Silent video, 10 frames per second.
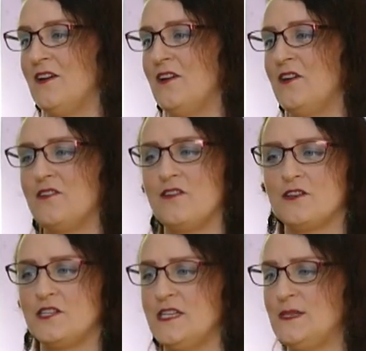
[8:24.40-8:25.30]
Oh
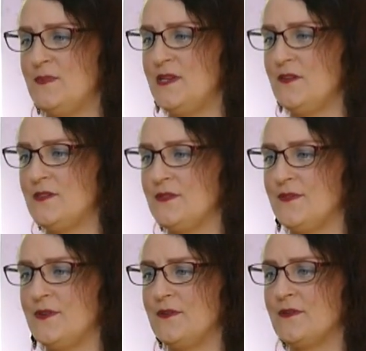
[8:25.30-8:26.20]
gosh, she's
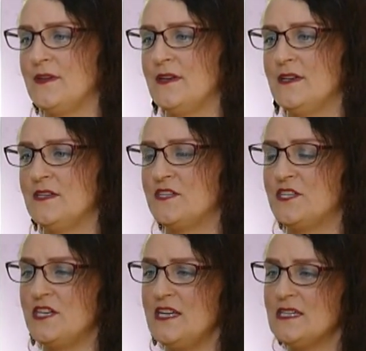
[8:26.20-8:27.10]
beautiful.
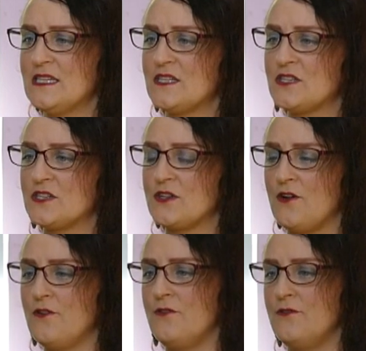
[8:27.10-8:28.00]
She is
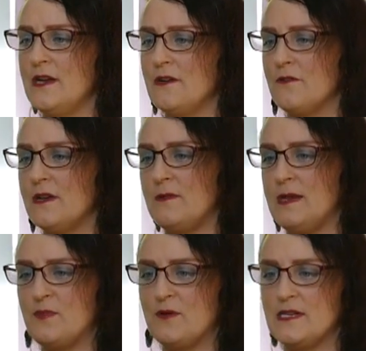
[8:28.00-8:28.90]
so
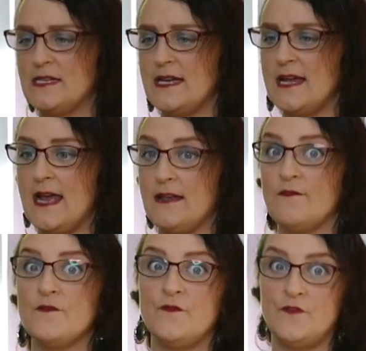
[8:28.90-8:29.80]
incredibly pretty
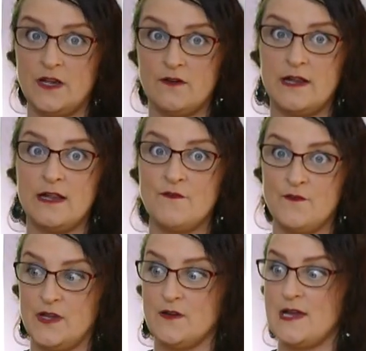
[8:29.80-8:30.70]
and very,
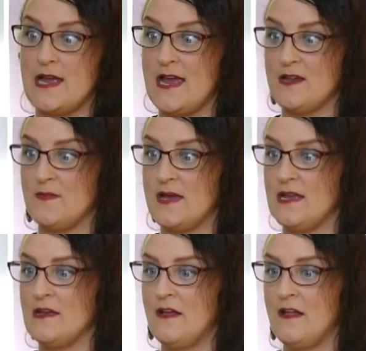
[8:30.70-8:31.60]
very
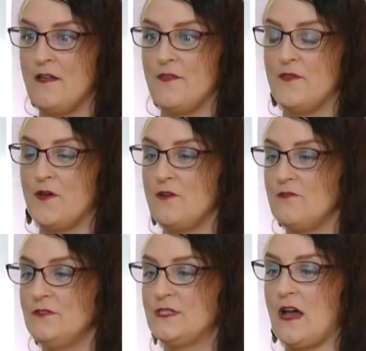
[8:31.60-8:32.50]
anime.
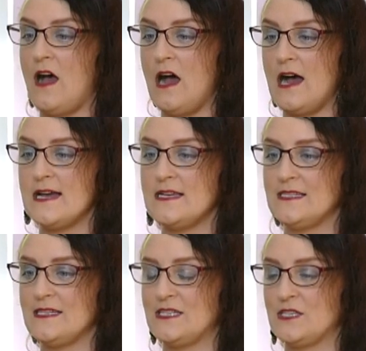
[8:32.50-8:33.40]
Those
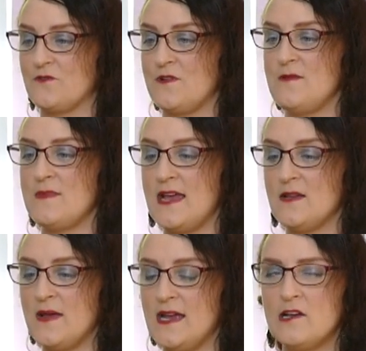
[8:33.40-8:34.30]
eyes scream
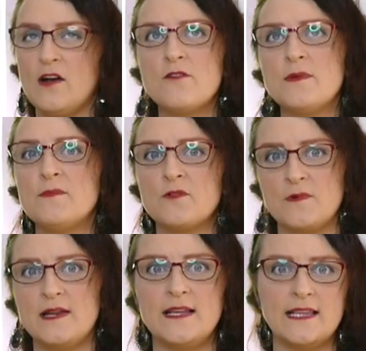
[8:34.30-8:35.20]
anime. Now I remember
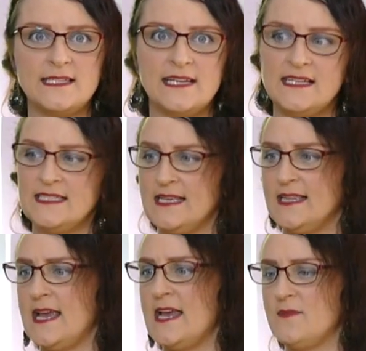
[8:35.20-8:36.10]
reading that Danny said
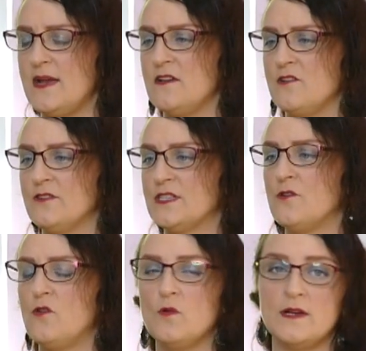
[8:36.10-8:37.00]
that anime girls are
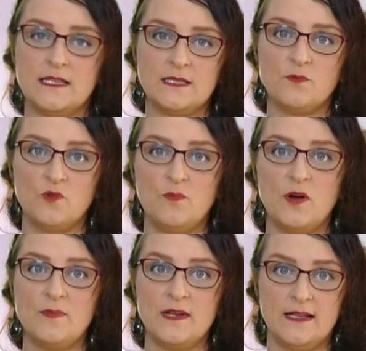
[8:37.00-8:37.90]
always more
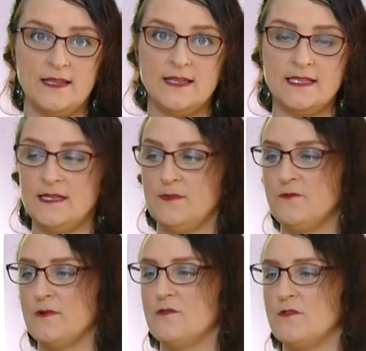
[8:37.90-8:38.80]
popular than the
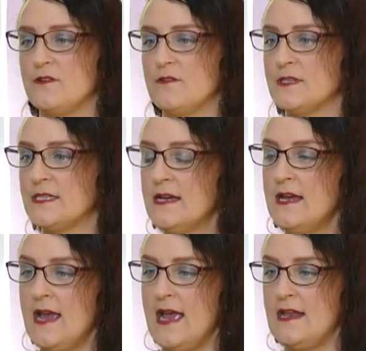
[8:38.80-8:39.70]
semi-real girls.
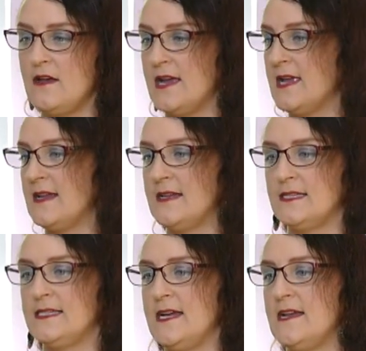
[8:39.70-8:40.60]
And I can
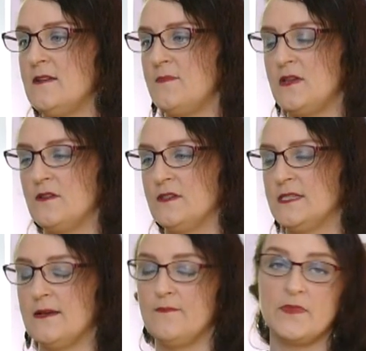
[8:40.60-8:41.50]
understand it
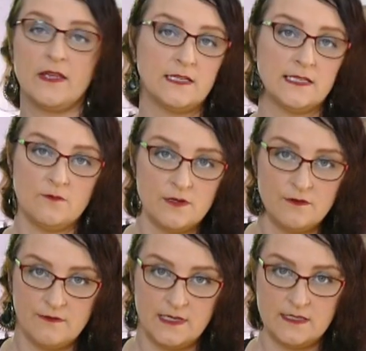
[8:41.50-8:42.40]
because as someone
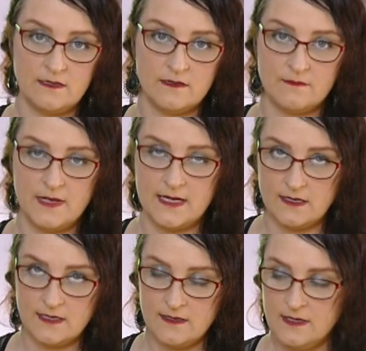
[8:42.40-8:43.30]
who reads a lot of
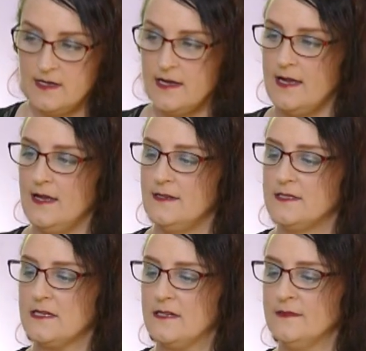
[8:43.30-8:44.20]
manga
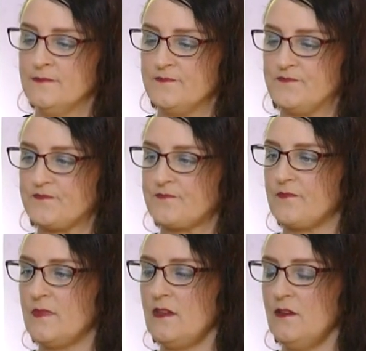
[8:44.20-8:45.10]
and
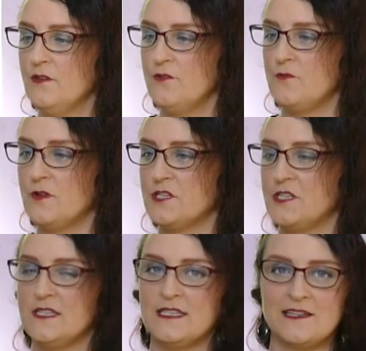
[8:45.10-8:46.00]
who
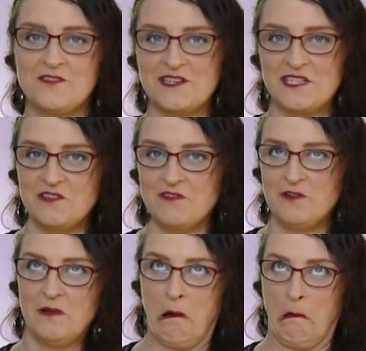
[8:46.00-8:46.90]
watches Crunchyroll,